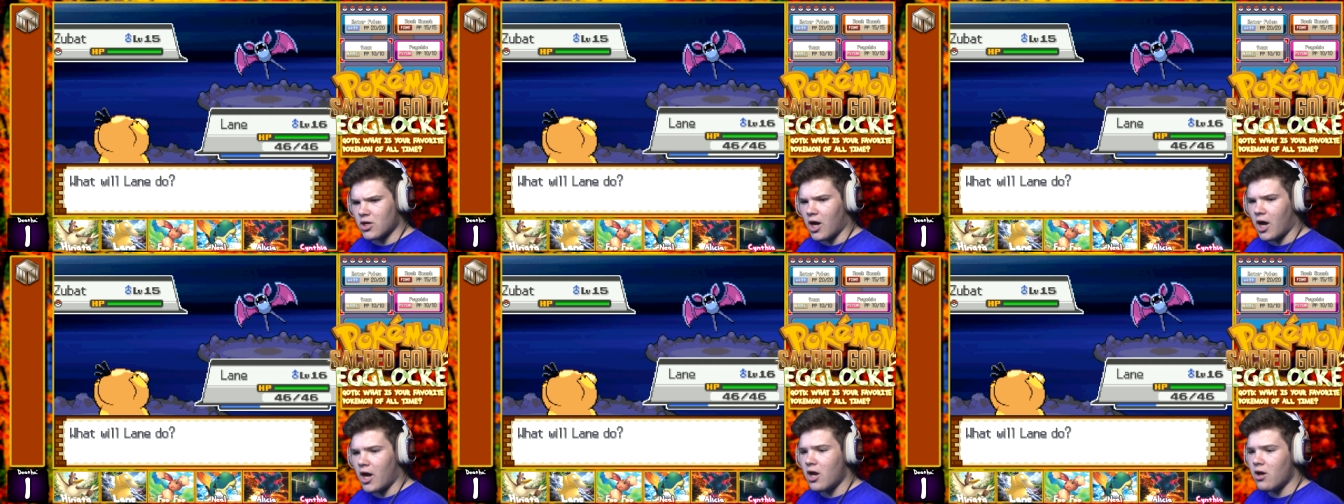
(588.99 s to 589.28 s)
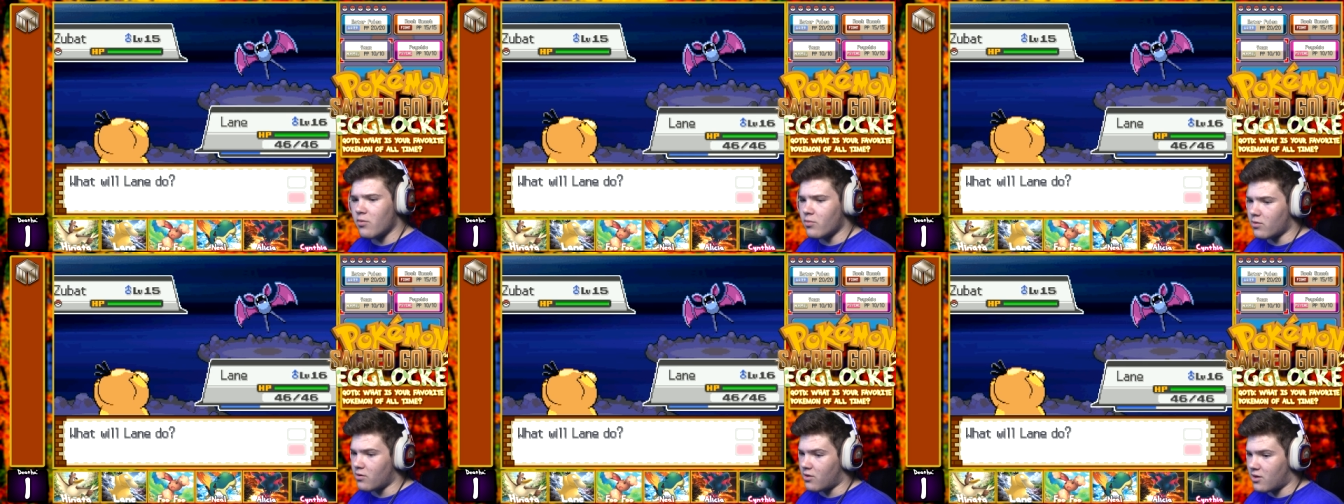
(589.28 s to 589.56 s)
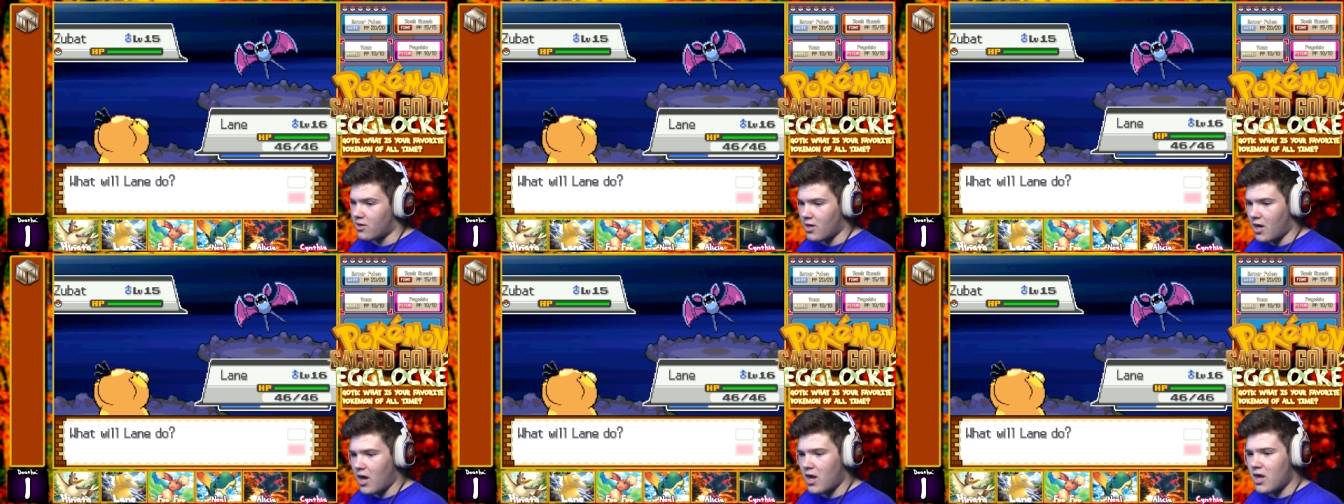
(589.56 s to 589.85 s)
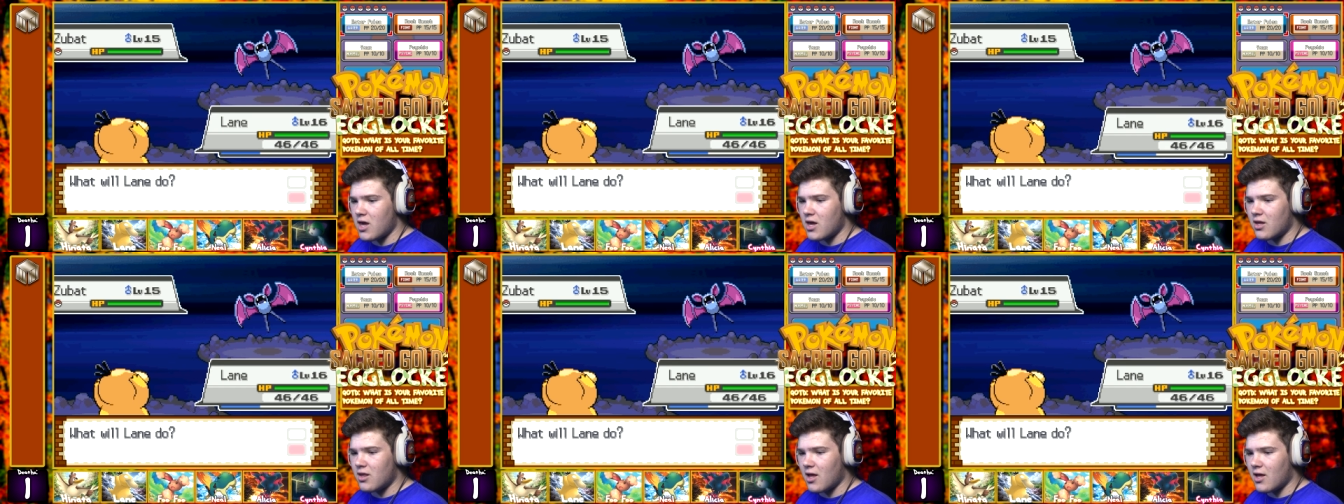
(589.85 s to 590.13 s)
I almost
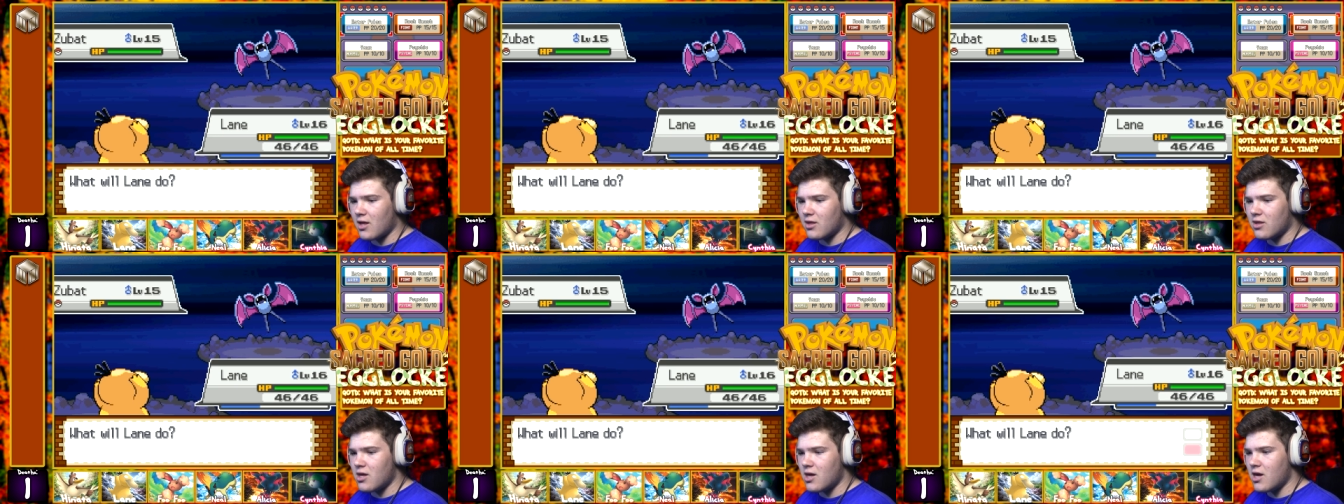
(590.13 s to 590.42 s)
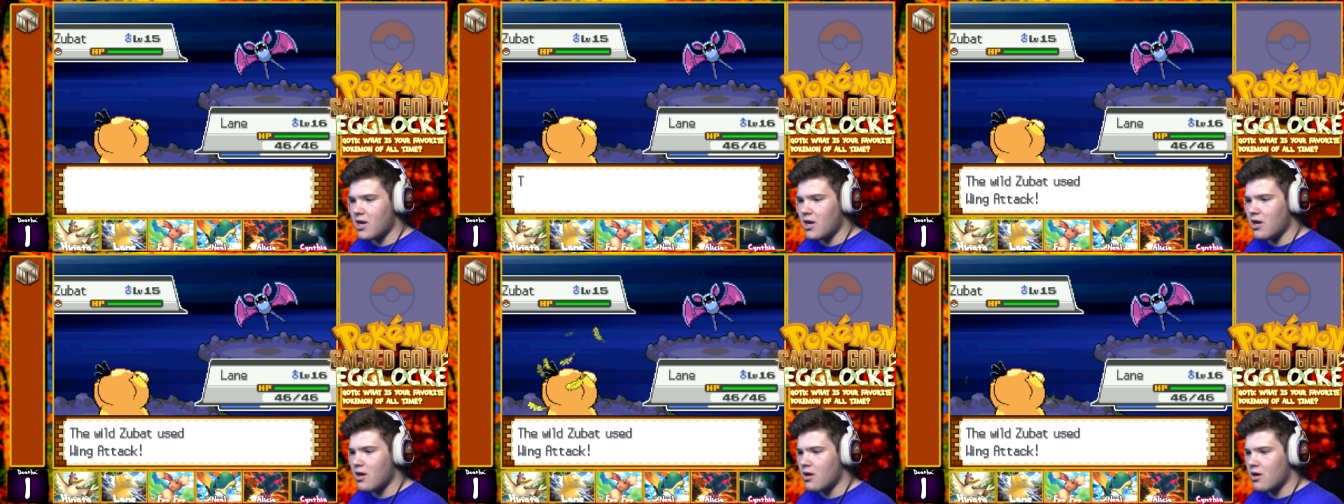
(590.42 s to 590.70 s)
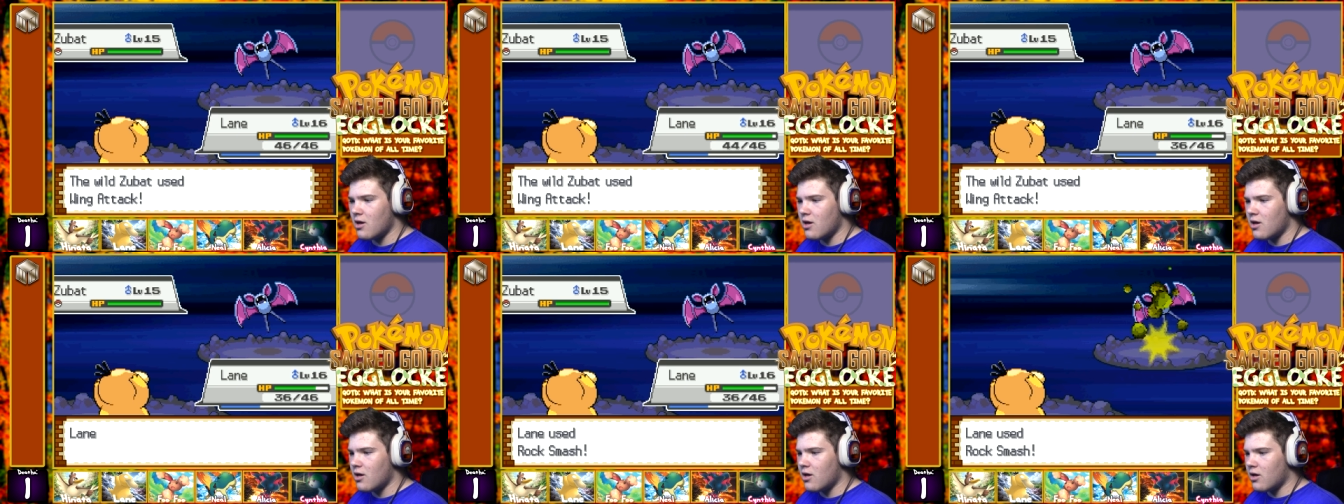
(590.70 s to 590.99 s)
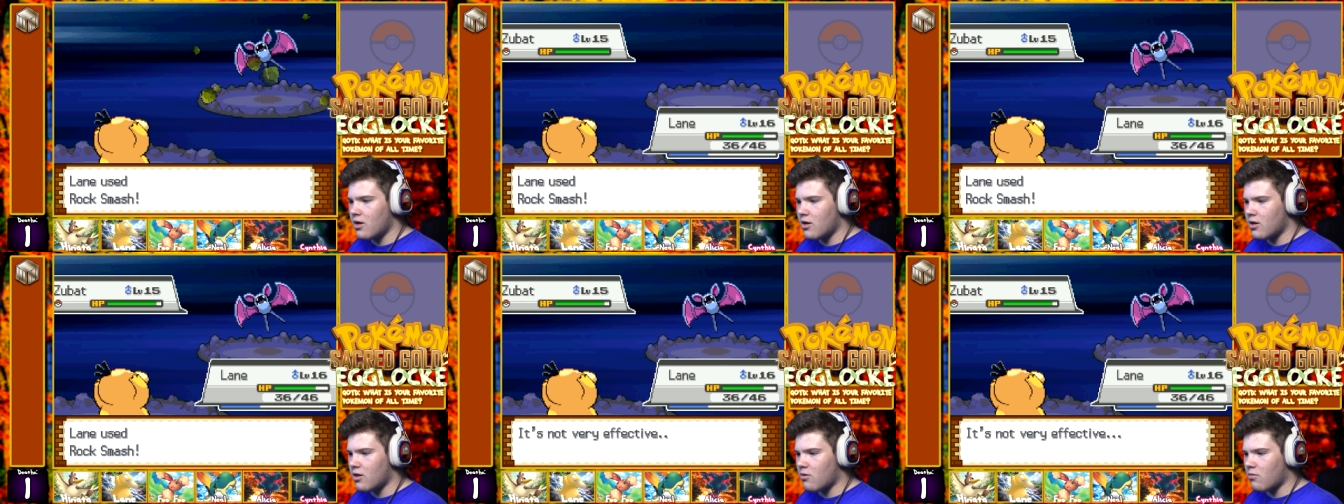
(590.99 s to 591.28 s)
psychic that thing.
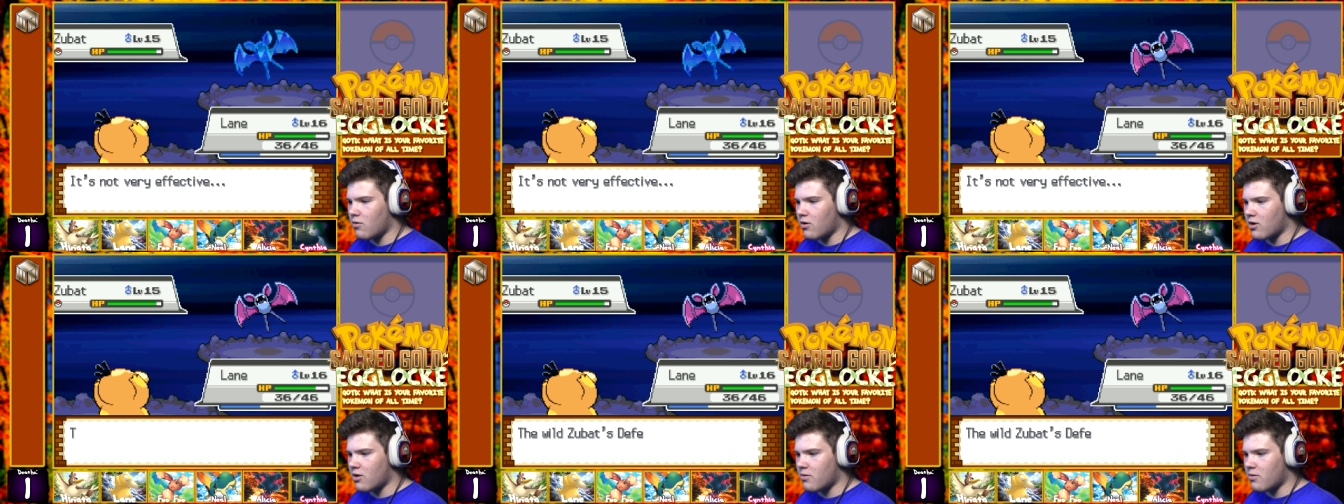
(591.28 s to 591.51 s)
It's Rock